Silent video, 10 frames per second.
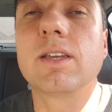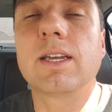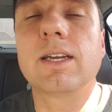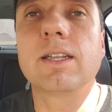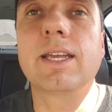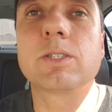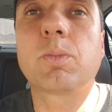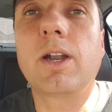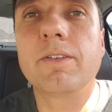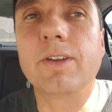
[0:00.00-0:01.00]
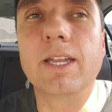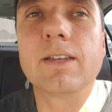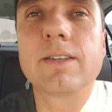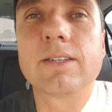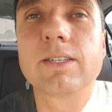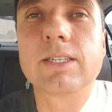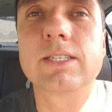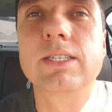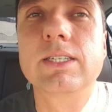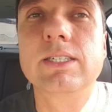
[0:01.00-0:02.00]
uh, nice profit.
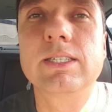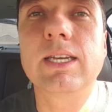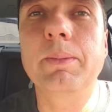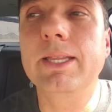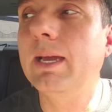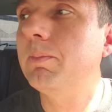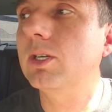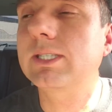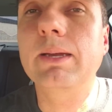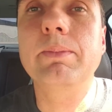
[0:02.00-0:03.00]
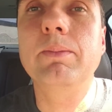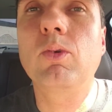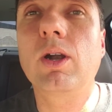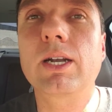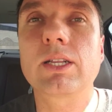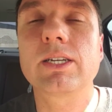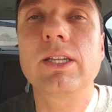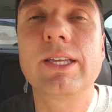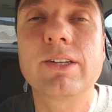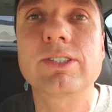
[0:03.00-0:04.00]
I mean, that book, that memoir,
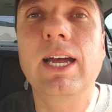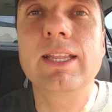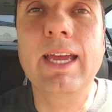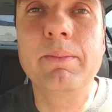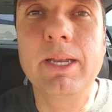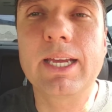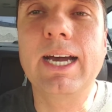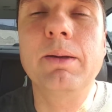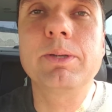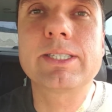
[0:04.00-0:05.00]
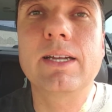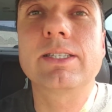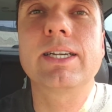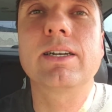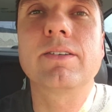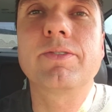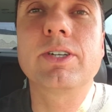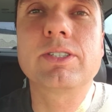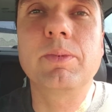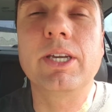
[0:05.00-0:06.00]
clearly there's not that many copies out there for
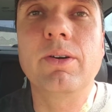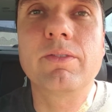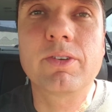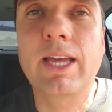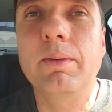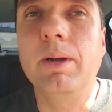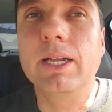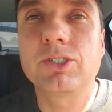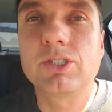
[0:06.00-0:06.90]
it to be going for that much.